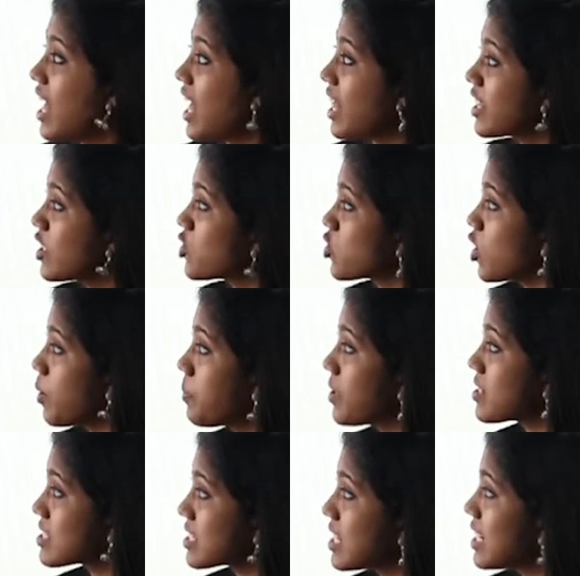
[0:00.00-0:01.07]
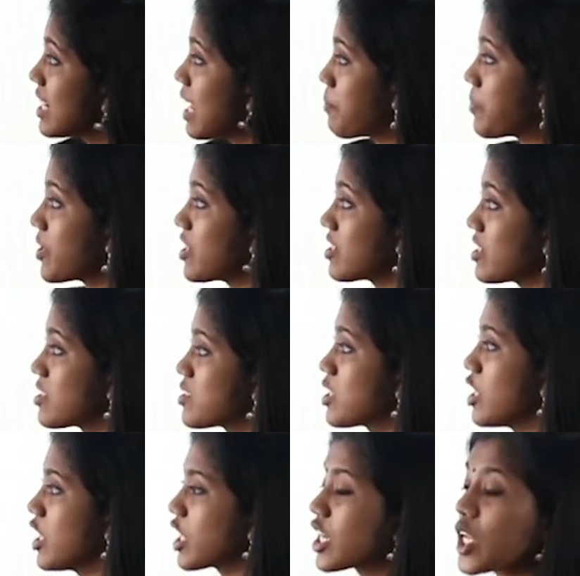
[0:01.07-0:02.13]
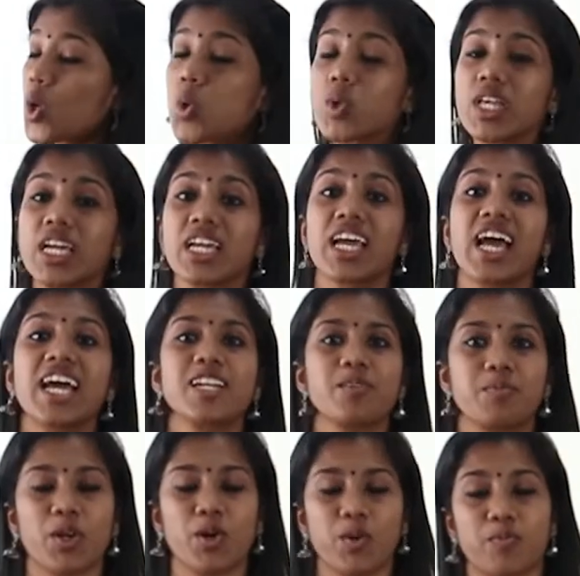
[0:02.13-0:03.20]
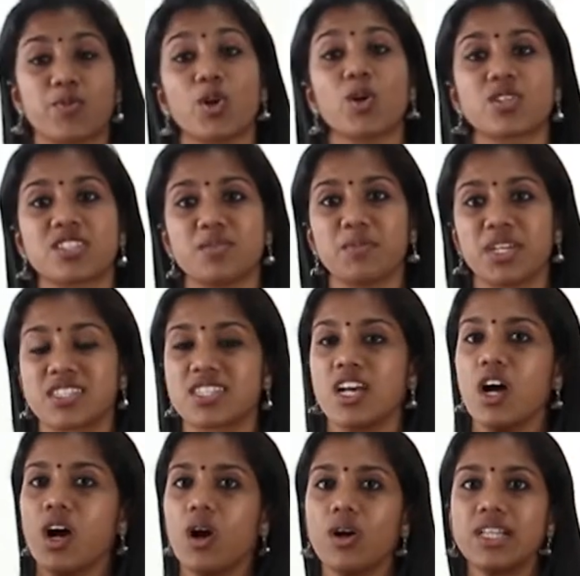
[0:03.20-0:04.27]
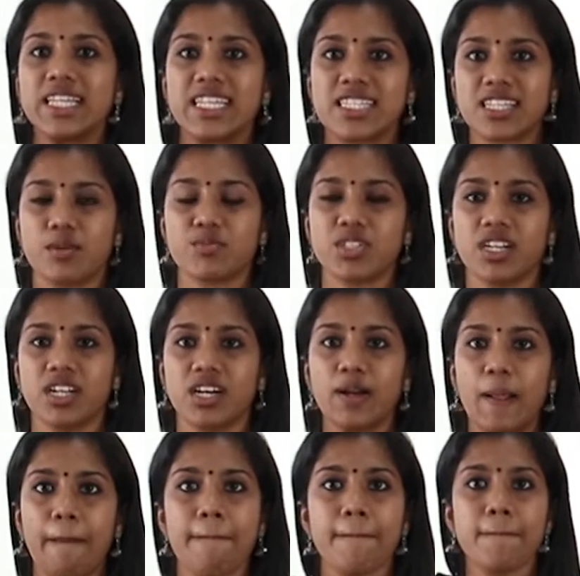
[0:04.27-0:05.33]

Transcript: and then through our personal appearance clothing and proxemics. All these comes under